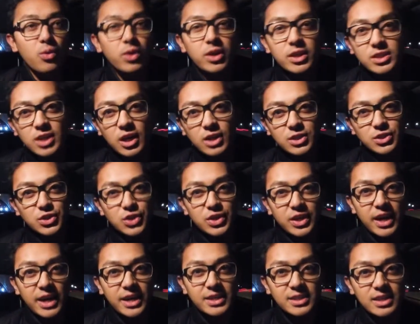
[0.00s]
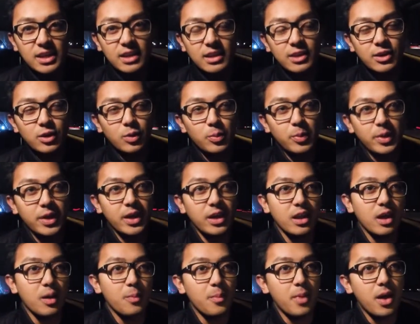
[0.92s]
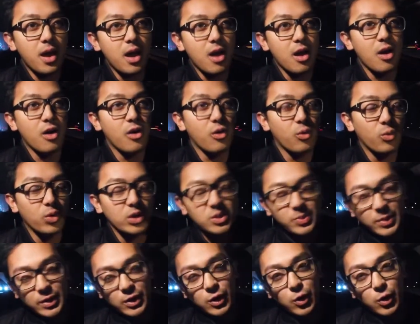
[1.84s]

want to talk to you guys a little bit about what's been